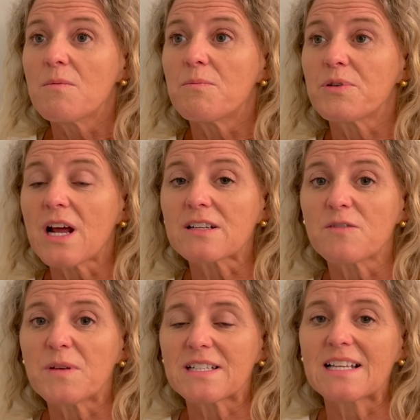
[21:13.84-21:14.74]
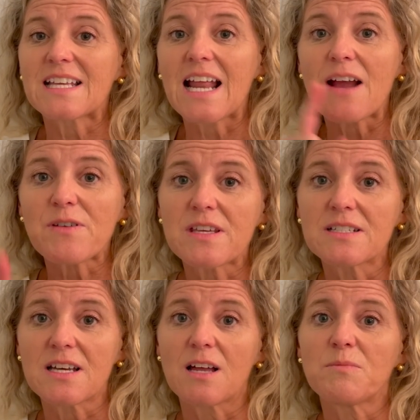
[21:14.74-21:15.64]
productive because I had to get everything
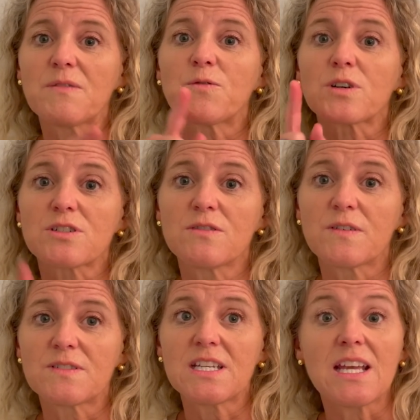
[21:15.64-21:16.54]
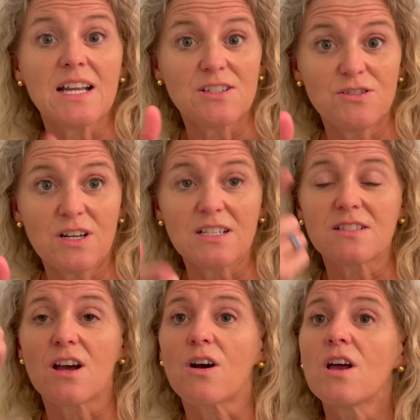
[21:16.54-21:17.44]
done before 2.15, as you guys
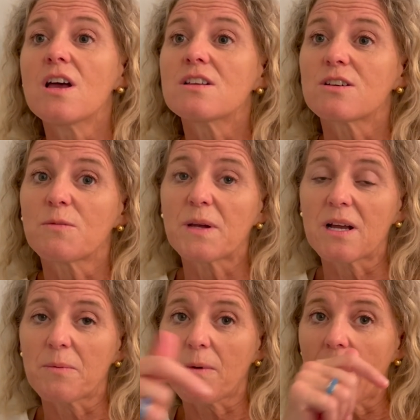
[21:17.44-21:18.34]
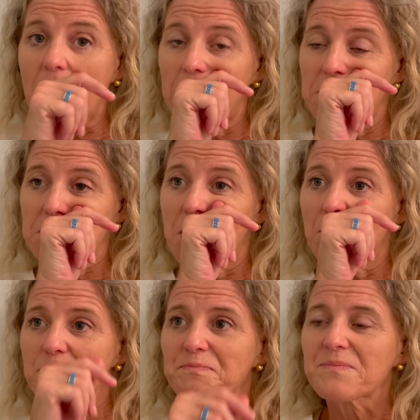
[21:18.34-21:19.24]
know, to go pick up Ryan.
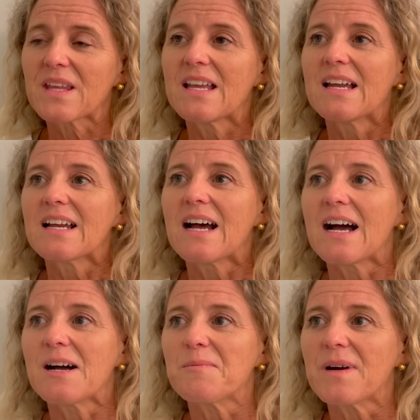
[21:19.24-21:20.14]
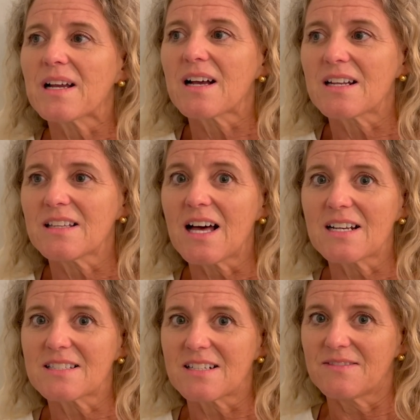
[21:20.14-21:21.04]
So um, got a lot
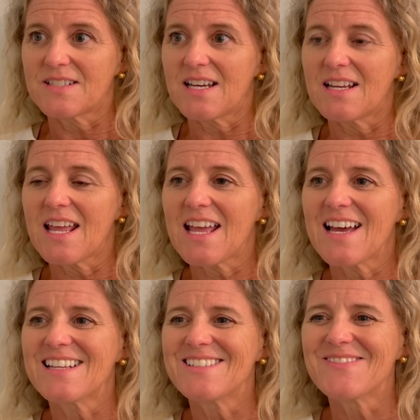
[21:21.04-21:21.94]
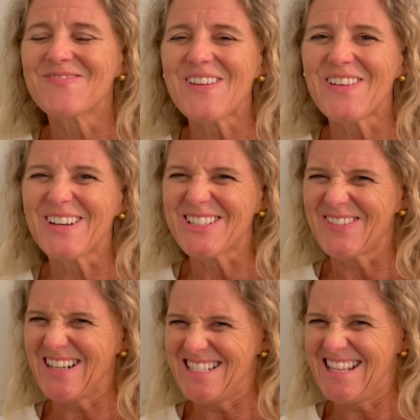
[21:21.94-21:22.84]
of stuff done. And my parents are
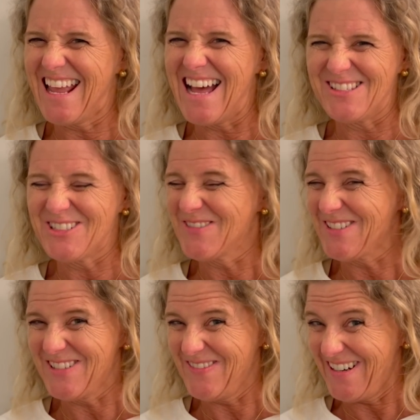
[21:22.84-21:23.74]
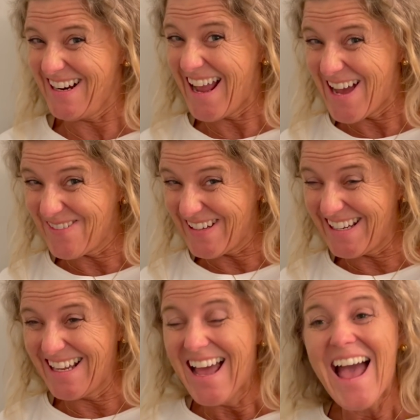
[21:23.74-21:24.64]
watching the cats, which makes me very
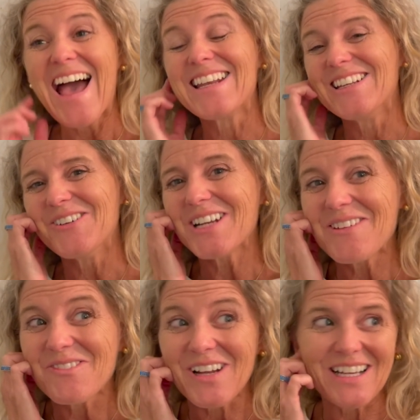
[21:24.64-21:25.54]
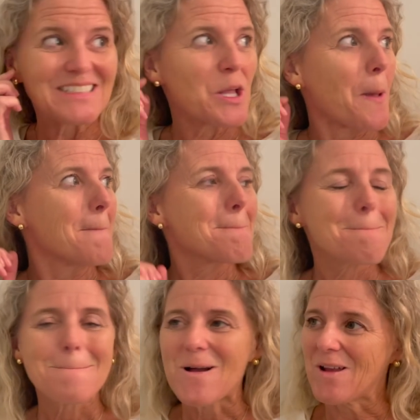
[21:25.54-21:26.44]
happy. And you know what? I'm
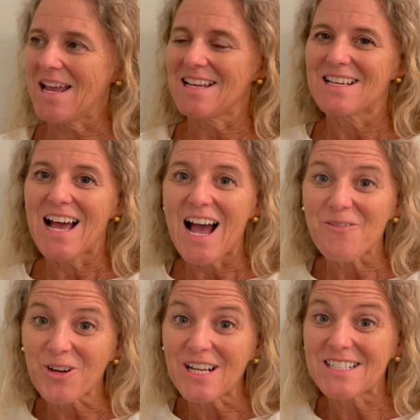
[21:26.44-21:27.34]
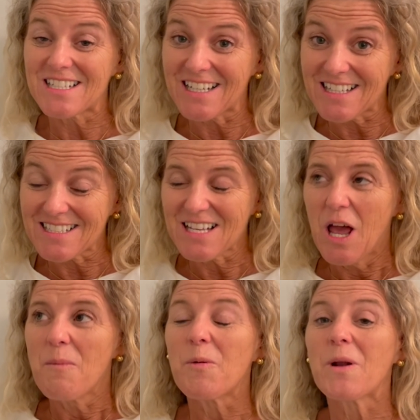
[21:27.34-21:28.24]
okay. I forgot to tell you this,
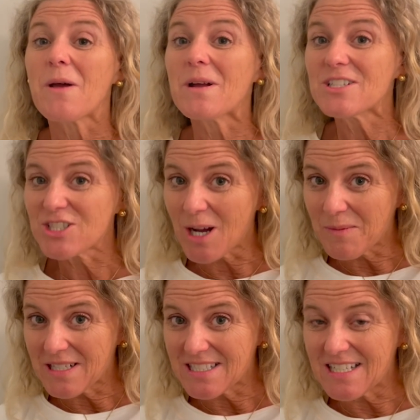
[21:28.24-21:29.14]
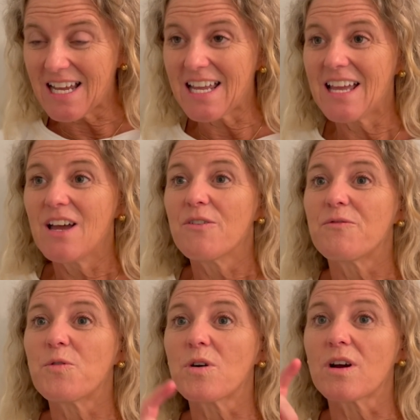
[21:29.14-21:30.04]
but when I went shopping today
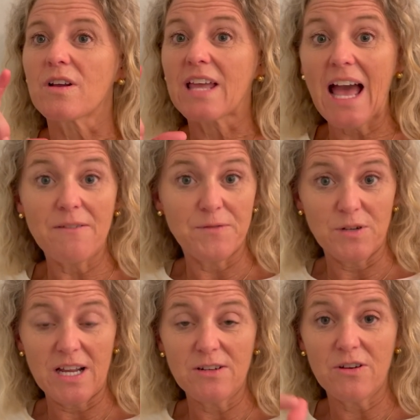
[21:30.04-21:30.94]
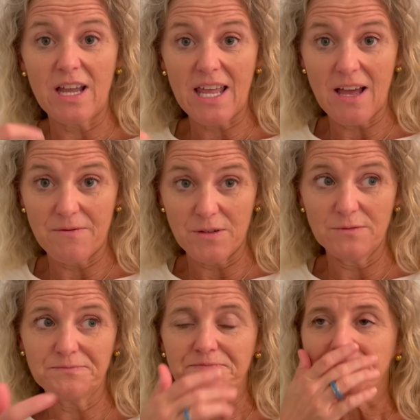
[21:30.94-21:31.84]
for cat food, I had to go get cat food.